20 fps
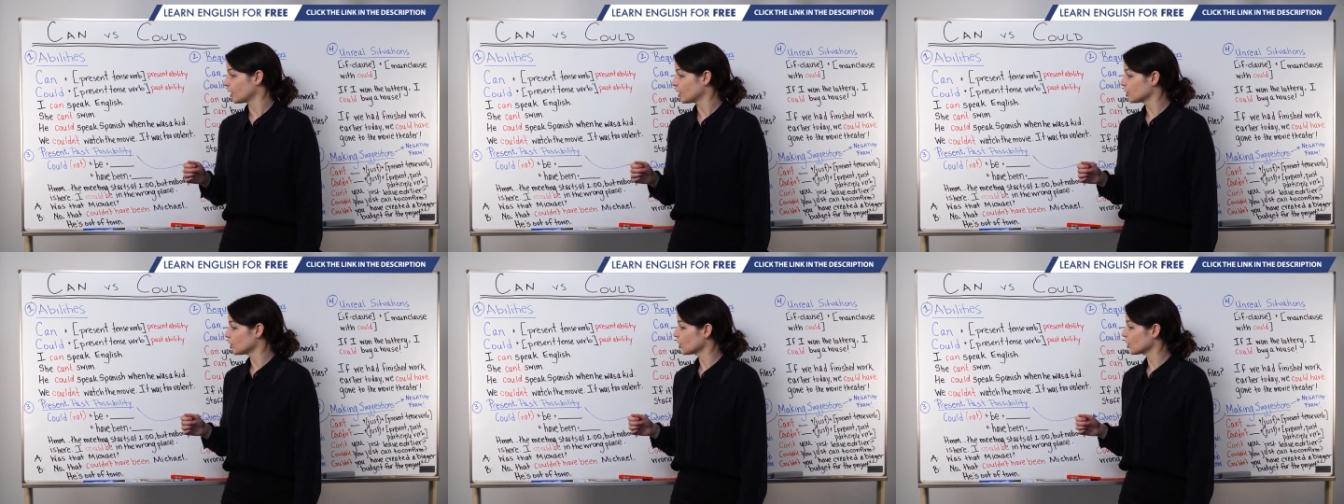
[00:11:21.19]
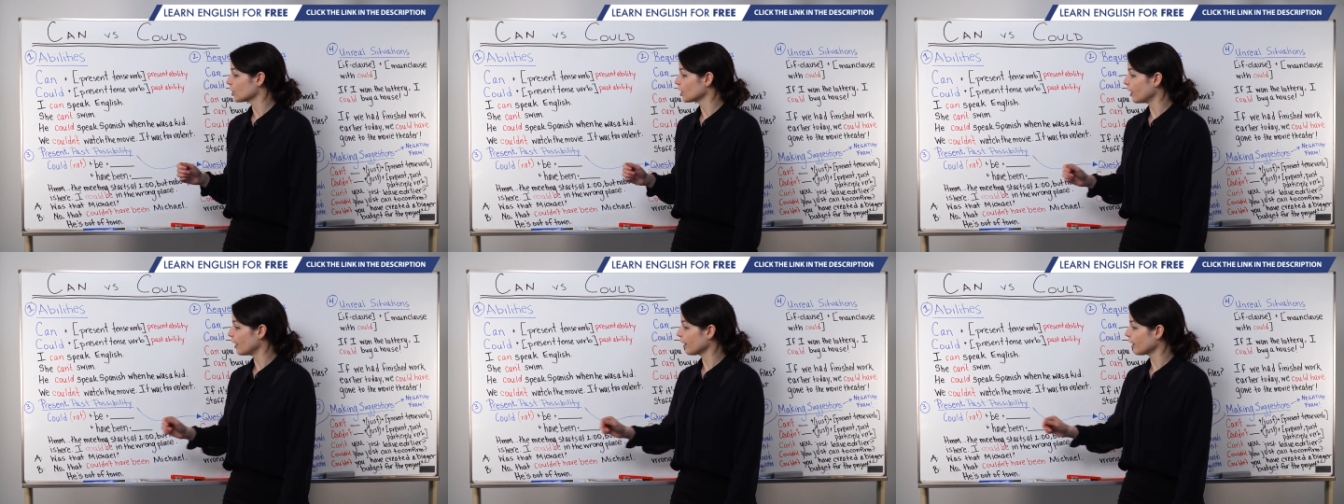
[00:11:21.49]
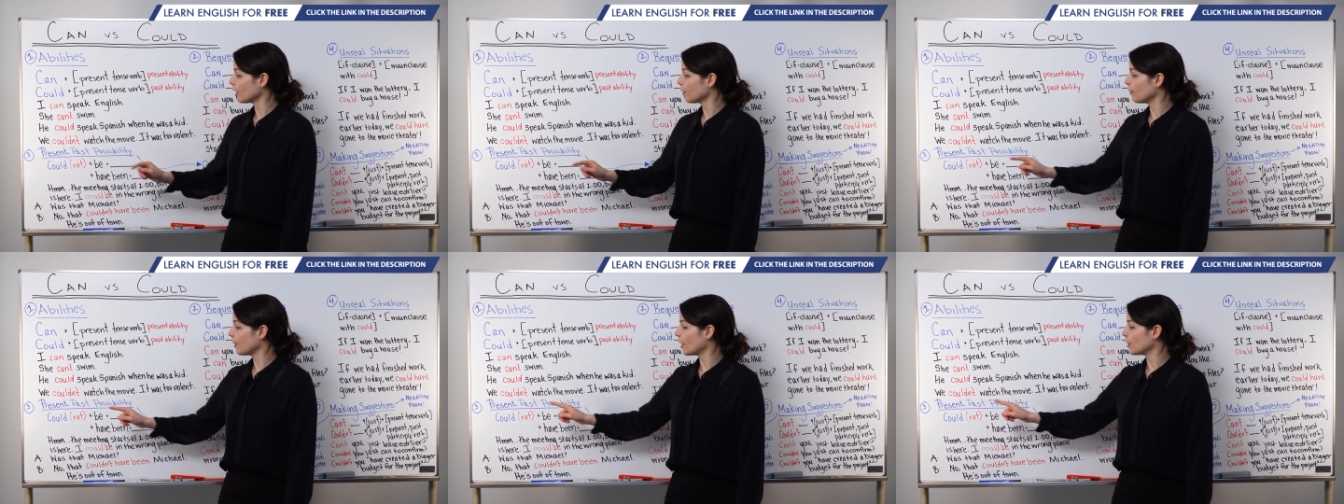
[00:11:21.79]
to talk
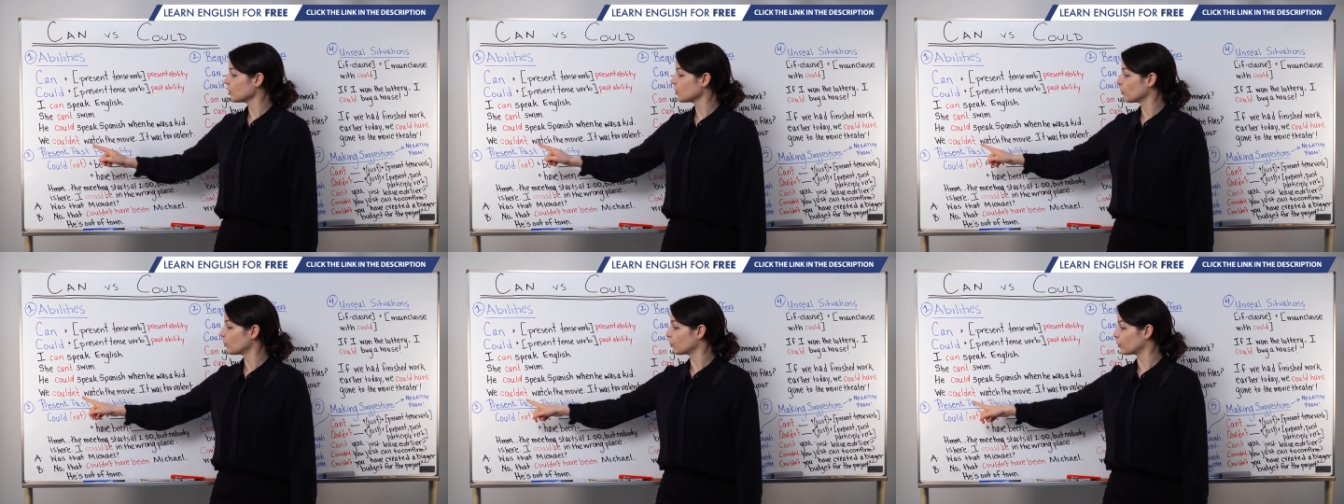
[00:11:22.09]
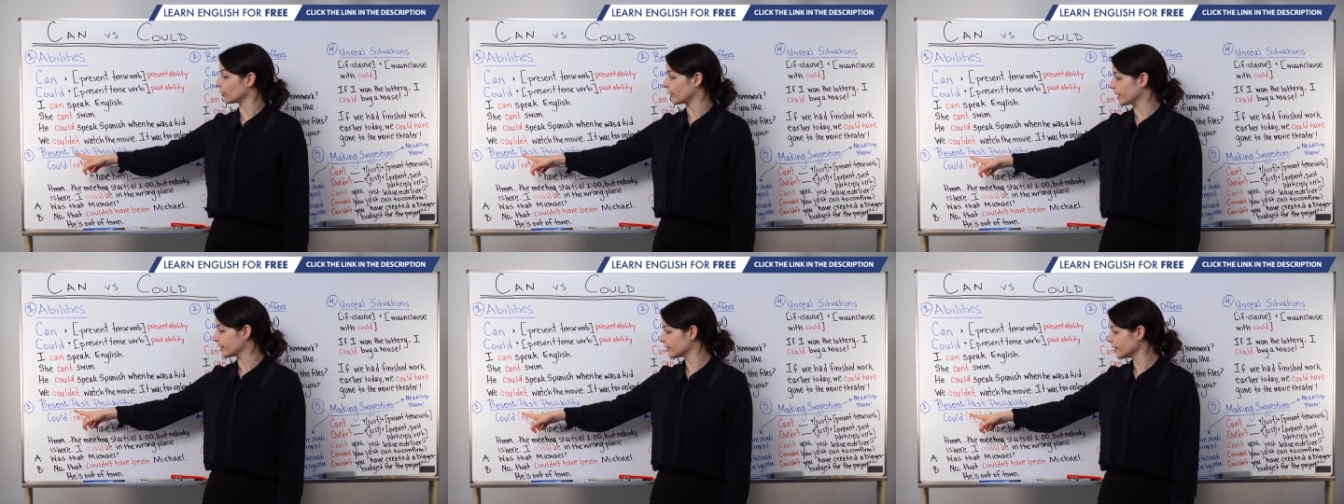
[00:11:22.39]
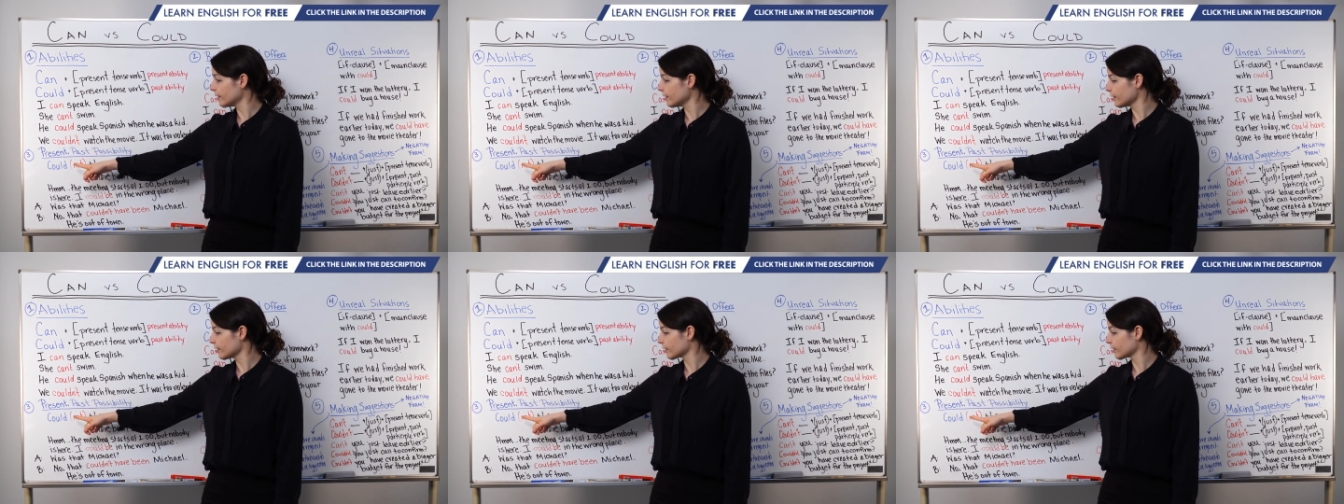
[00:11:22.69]
about
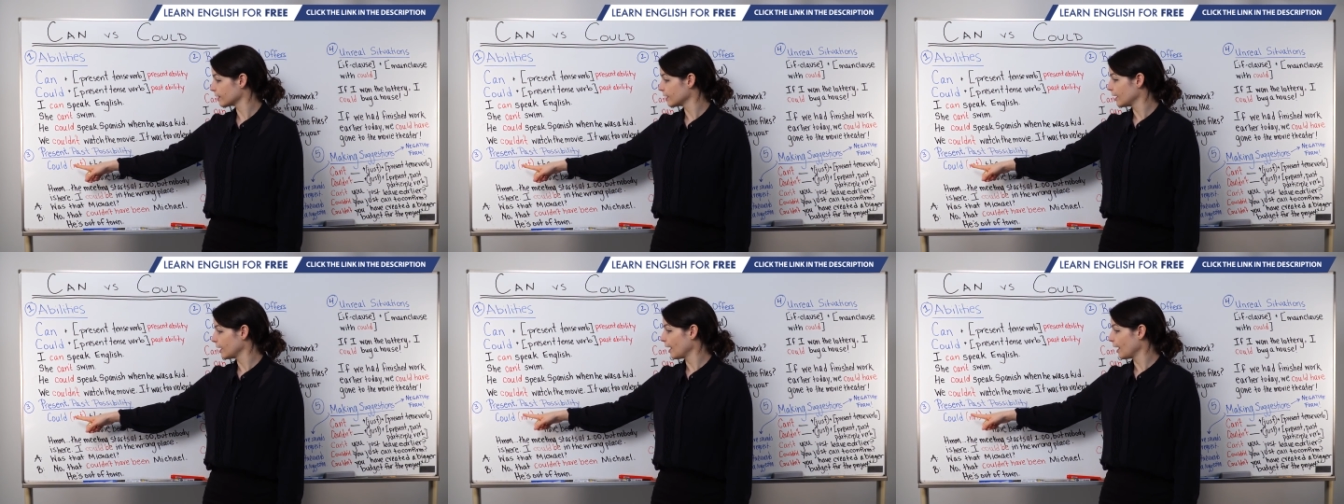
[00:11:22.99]
present